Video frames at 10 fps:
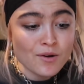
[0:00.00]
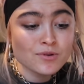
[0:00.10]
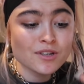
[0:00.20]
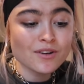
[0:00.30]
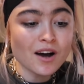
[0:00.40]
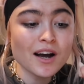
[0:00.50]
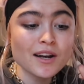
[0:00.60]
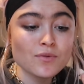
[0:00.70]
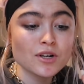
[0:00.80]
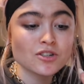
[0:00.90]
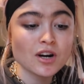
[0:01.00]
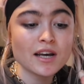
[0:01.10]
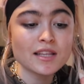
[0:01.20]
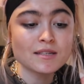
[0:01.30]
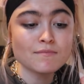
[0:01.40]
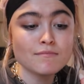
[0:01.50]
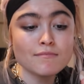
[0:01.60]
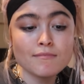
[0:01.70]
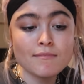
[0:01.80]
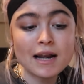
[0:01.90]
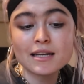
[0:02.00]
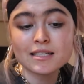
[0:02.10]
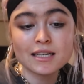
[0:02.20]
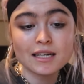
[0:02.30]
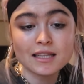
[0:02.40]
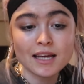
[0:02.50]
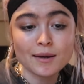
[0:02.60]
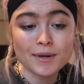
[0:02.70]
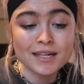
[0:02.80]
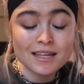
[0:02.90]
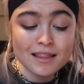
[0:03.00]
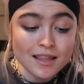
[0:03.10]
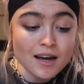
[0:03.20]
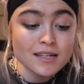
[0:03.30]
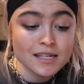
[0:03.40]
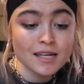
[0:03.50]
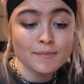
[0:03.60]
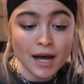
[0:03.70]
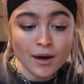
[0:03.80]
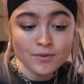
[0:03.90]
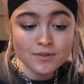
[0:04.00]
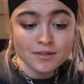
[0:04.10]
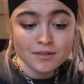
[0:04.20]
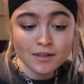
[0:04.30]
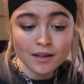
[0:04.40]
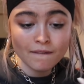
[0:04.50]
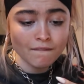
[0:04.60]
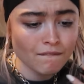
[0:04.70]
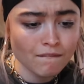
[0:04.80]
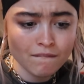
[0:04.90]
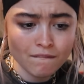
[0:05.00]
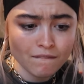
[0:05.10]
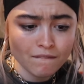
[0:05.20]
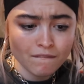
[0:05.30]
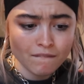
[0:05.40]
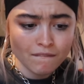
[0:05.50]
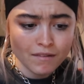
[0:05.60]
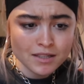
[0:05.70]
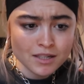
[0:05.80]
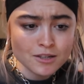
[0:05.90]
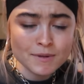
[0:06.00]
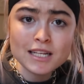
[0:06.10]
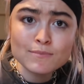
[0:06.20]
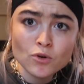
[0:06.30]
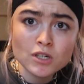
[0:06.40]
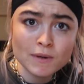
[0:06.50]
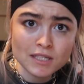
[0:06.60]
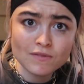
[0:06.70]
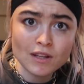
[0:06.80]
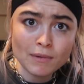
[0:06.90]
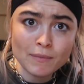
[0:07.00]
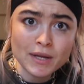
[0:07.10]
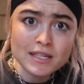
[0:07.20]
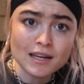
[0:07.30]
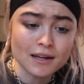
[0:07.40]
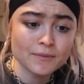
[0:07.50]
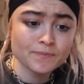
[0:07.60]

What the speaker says: I also kind of want to try this melanzine thing, but it's £13. Excuse me, that's more expensive than my pizza.